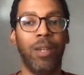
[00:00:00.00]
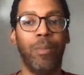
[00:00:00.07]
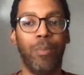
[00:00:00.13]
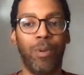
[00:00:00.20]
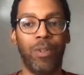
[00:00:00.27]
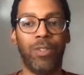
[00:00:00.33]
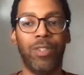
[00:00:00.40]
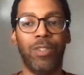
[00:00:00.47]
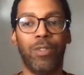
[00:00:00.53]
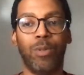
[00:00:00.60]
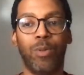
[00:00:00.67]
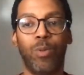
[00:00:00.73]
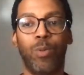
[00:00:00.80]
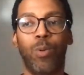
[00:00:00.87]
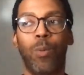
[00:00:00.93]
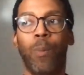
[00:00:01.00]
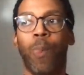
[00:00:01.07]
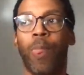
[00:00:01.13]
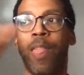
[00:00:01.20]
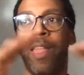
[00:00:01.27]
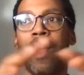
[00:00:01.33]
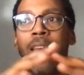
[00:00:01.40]
in books in school,
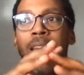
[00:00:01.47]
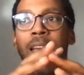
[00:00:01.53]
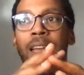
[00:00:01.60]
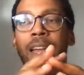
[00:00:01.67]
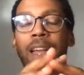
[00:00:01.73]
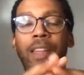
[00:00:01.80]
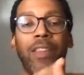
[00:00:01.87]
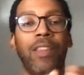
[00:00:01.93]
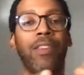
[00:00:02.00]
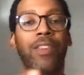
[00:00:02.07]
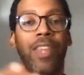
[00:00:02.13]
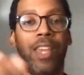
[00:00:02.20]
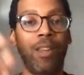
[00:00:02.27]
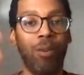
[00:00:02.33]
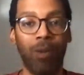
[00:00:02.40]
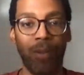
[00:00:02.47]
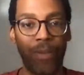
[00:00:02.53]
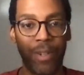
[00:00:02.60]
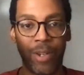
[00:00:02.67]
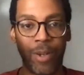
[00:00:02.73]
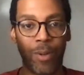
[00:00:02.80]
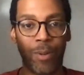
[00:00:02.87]
and that they don't
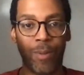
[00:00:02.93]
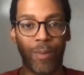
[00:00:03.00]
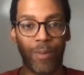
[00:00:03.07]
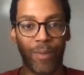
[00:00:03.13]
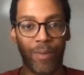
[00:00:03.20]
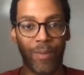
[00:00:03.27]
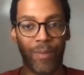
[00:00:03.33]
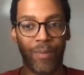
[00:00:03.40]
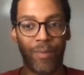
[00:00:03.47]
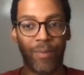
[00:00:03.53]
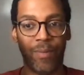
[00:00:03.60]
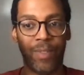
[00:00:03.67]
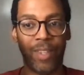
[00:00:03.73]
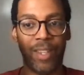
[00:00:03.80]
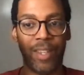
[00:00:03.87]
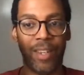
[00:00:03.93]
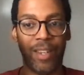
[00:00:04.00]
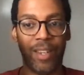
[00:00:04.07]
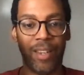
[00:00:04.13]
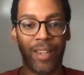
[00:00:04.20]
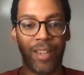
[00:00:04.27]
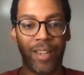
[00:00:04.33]
even know that
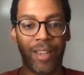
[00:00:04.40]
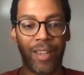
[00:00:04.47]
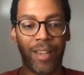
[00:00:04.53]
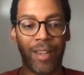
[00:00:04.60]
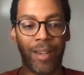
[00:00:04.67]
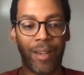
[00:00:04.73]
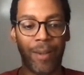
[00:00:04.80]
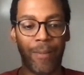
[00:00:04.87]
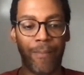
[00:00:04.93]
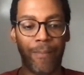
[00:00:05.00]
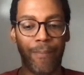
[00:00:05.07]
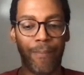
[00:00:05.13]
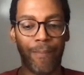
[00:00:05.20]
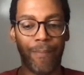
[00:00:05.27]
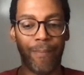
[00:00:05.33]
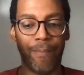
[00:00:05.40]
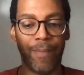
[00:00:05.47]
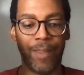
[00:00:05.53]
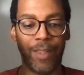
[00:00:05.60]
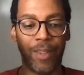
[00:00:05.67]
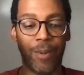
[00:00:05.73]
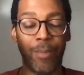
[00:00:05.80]

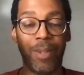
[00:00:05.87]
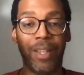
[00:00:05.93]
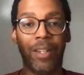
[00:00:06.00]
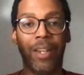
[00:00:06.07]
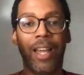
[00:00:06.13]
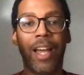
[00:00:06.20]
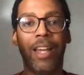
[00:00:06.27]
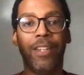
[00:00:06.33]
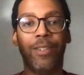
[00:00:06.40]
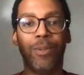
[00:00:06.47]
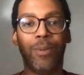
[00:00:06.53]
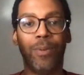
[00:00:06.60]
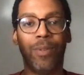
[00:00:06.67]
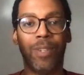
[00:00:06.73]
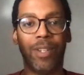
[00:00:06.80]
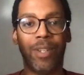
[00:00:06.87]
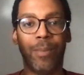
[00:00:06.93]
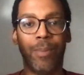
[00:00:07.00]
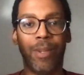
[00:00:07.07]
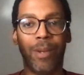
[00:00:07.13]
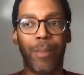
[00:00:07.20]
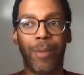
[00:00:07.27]
that they're being lied to, that they're
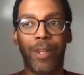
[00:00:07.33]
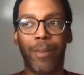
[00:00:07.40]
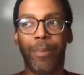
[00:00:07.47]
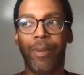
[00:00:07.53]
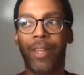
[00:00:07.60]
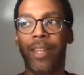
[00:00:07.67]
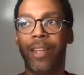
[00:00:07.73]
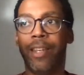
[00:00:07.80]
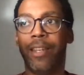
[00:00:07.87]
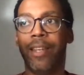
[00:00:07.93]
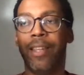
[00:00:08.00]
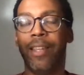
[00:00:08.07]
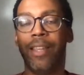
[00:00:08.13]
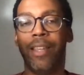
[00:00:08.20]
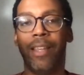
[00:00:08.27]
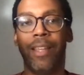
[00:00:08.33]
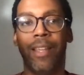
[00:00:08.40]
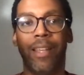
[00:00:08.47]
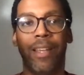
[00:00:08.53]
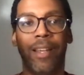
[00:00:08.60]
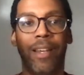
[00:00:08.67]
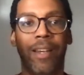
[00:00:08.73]
being manipulated.
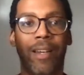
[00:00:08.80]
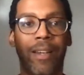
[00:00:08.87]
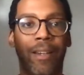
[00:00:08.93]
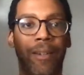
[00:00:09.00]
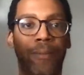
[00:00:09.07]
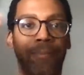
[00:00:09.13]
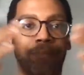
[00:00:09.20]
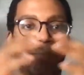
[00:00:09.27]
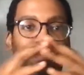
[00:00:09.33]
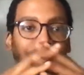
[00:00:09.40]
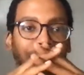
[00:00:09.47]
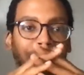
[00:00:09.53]
Um,